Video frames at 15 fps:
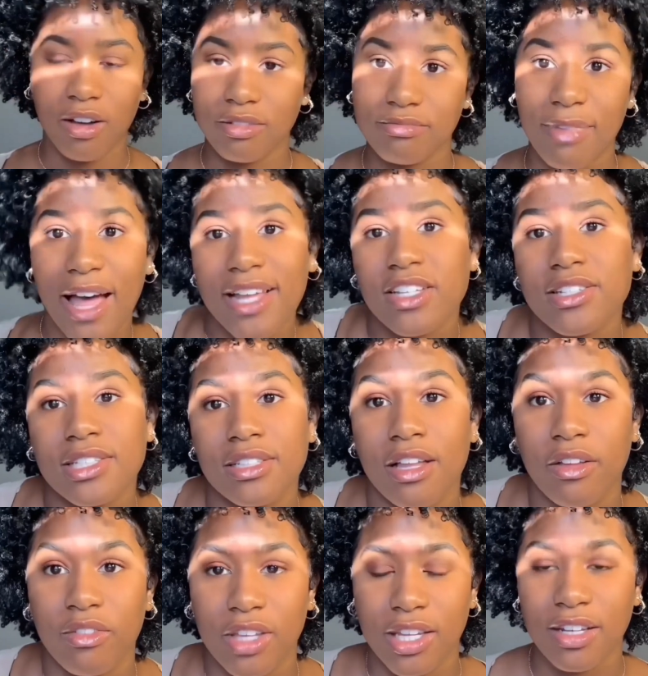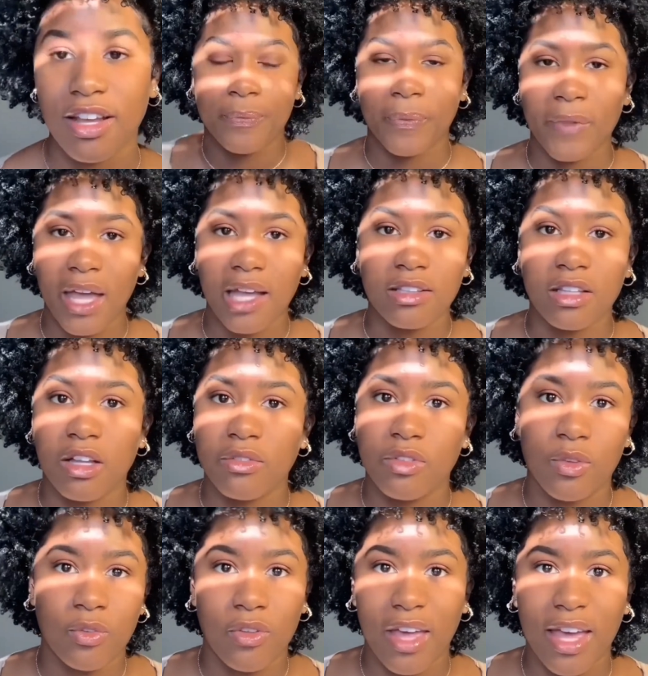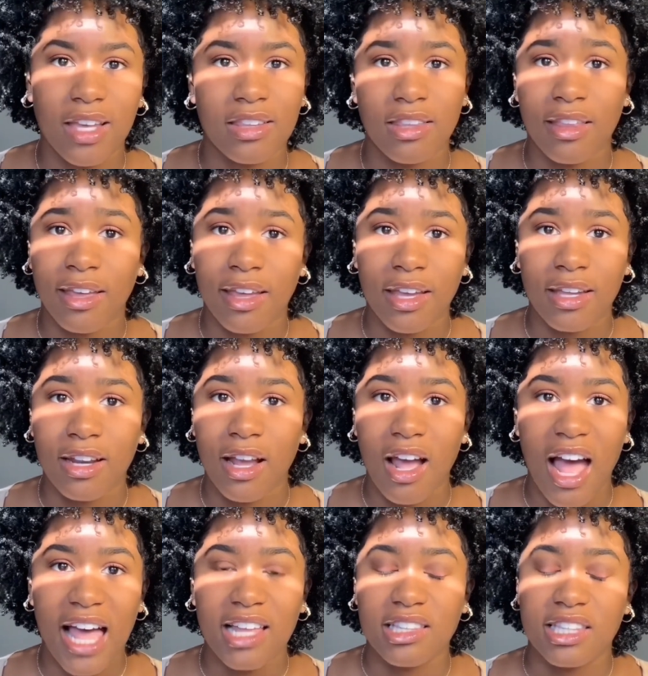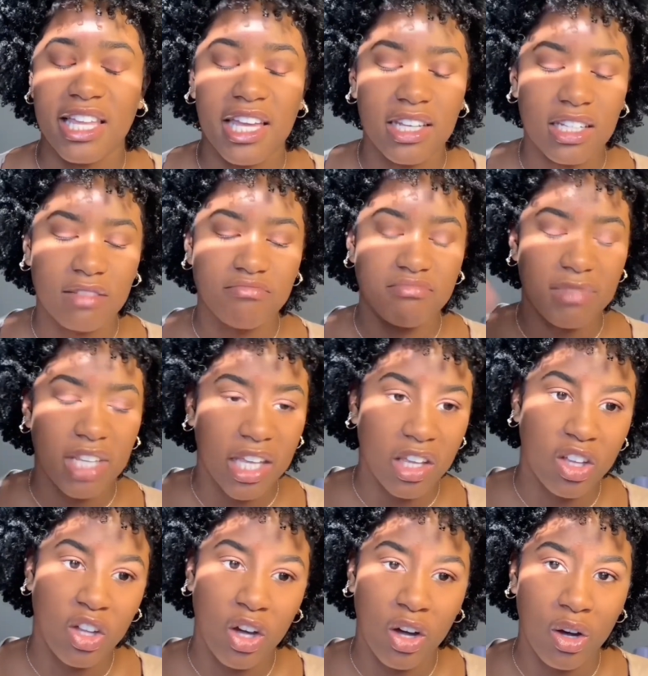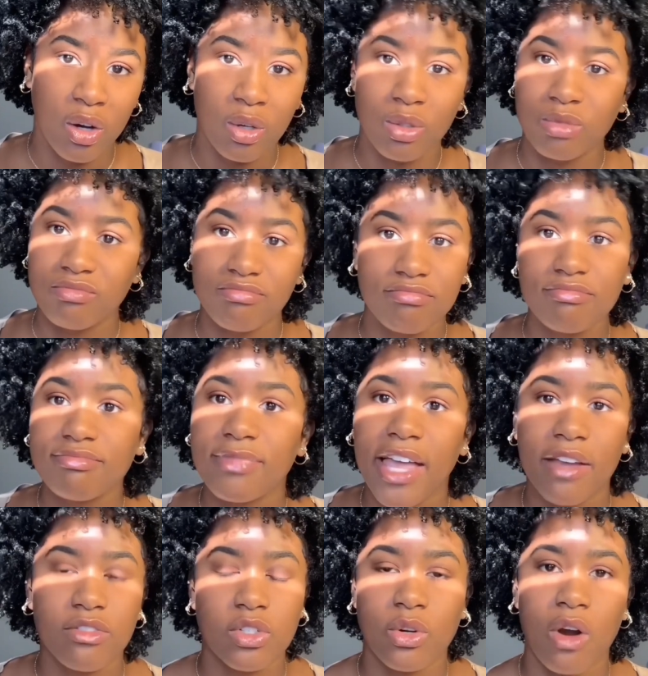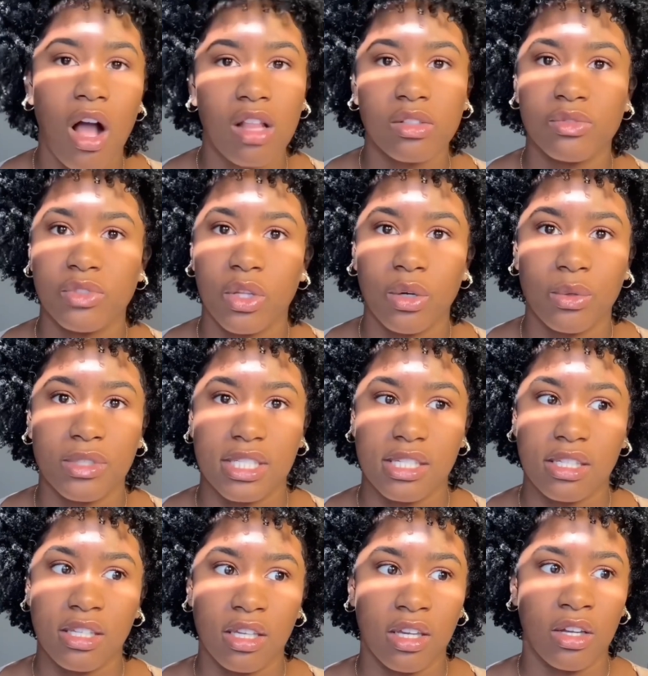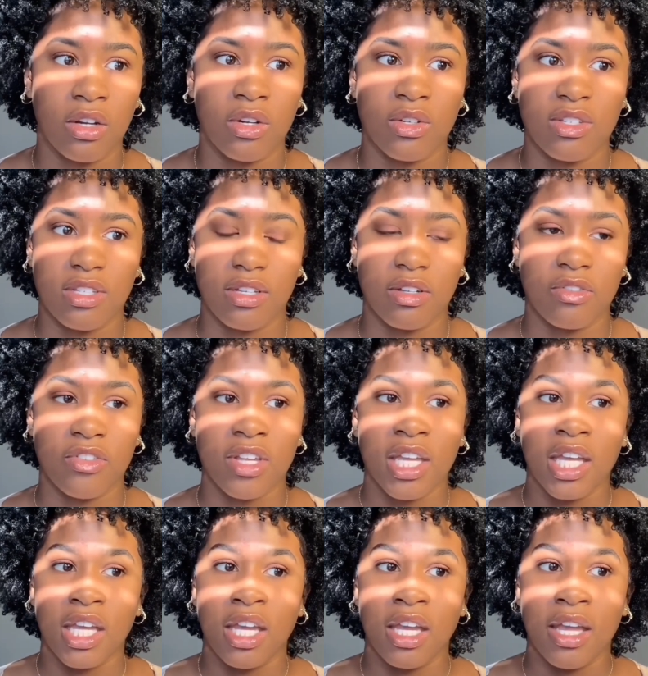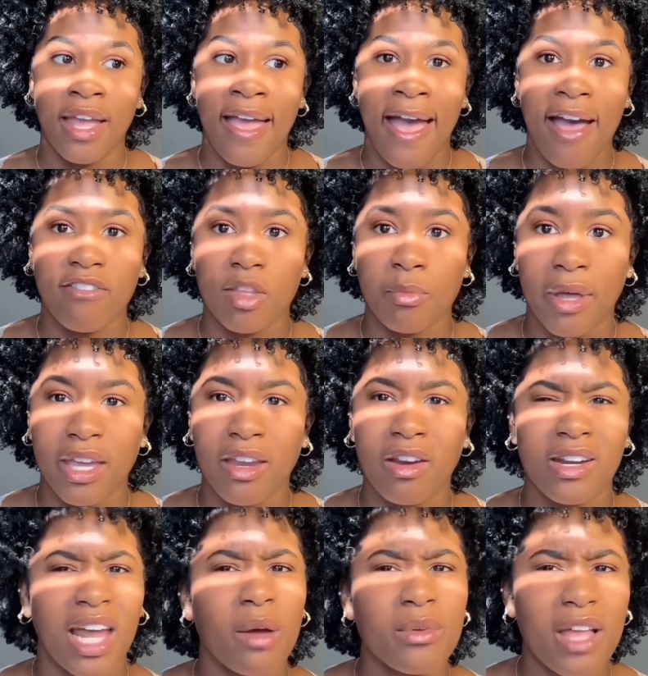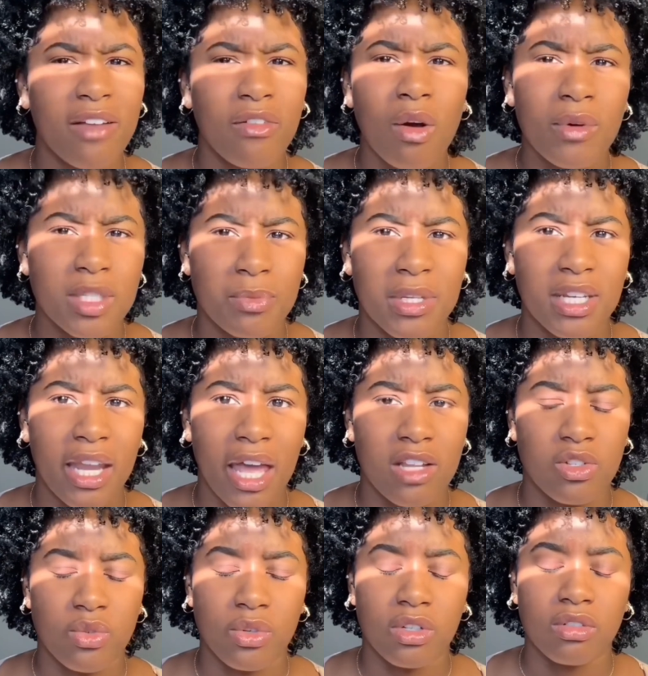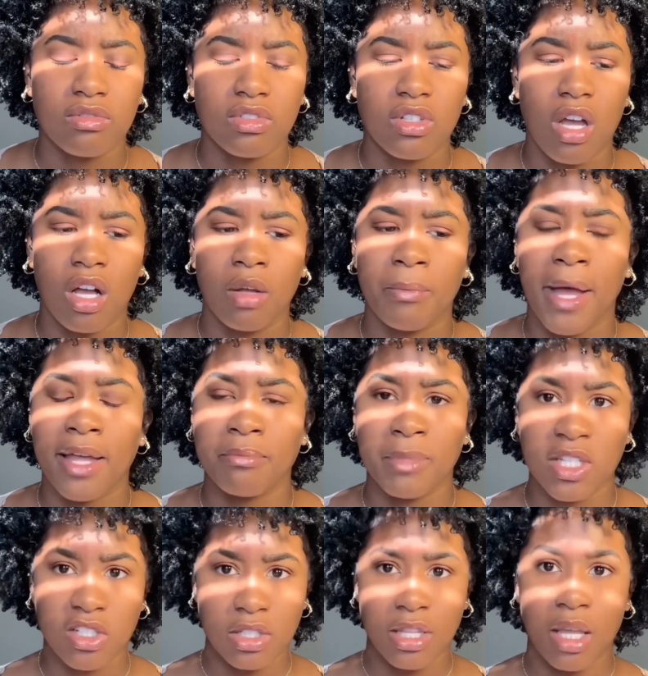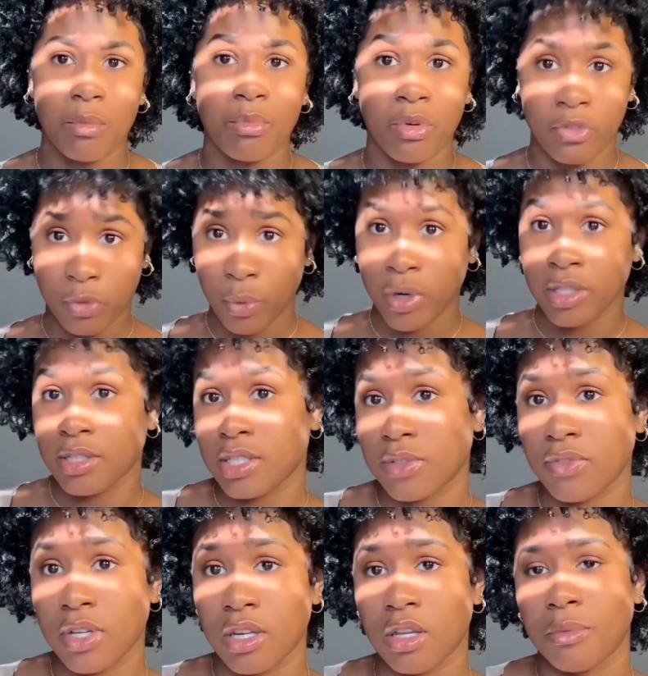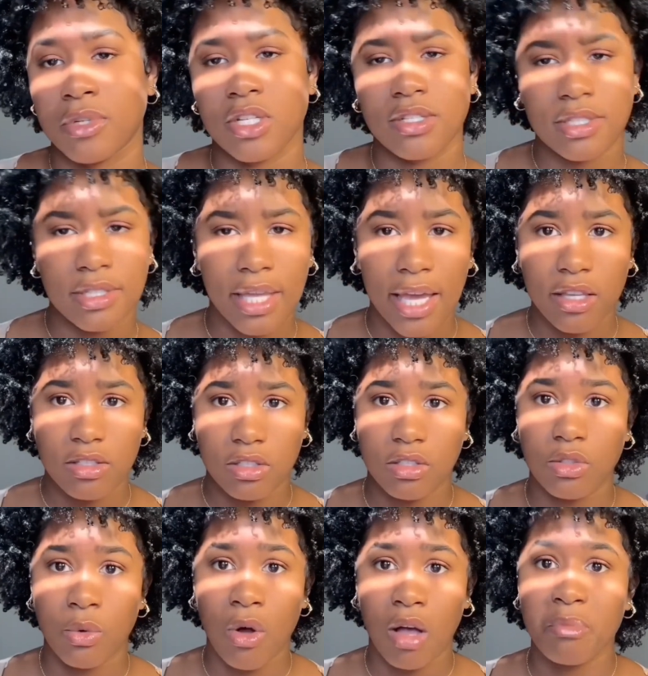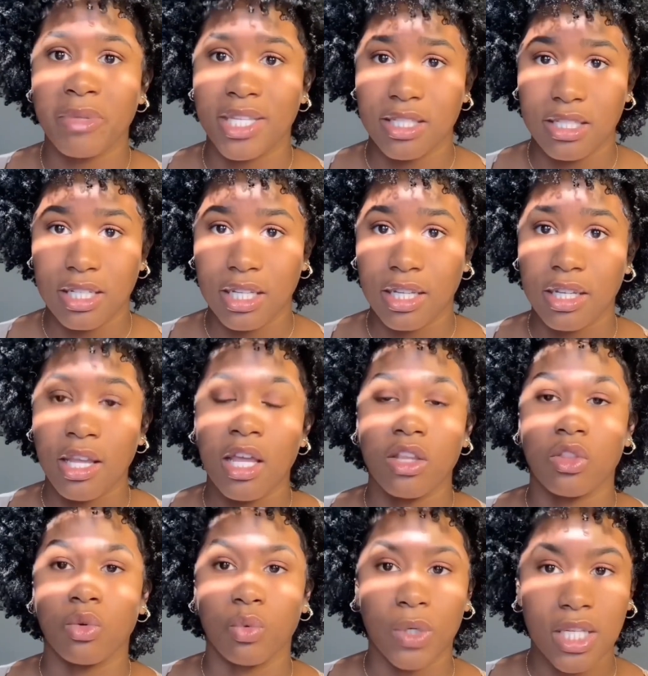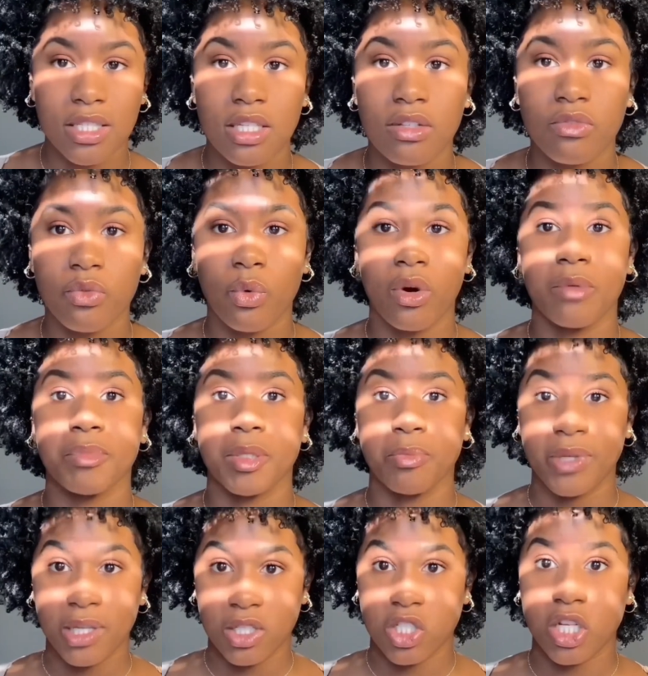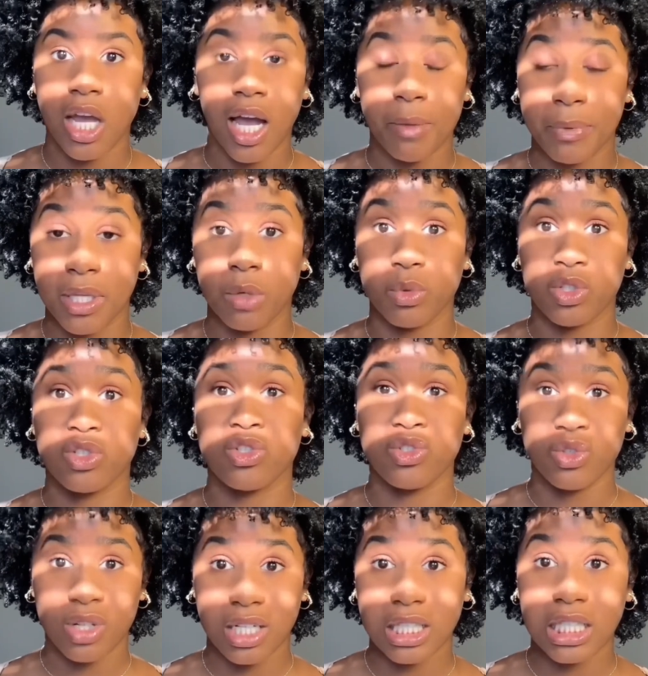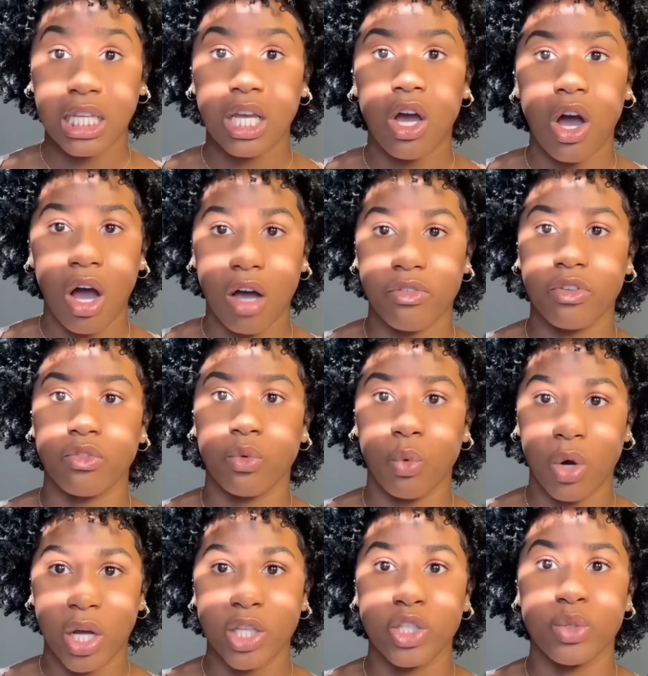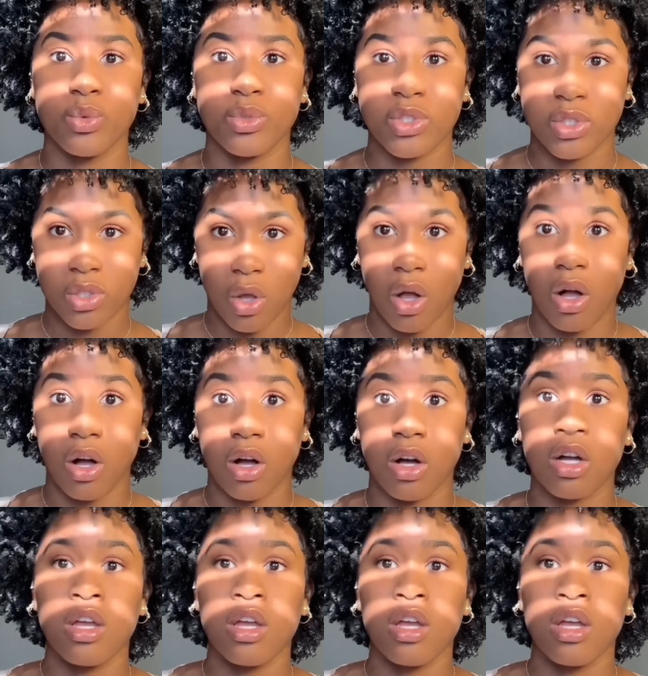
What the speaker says: I just love it. I love the fact that I let it go after all of those years of having my hair, and I've always been natural. I mentioned that before in this video, but just in case you all missed it, the reason for me big chopping was strictly off of what you saw.